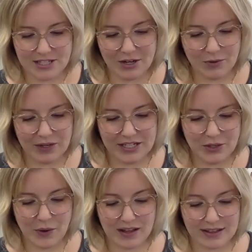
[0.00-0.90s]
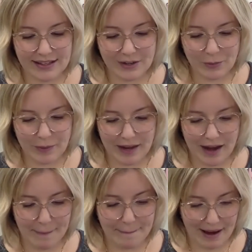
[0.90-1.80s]
just going to read you a little bit
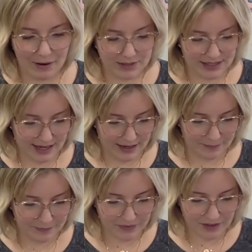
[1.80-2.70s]
about him.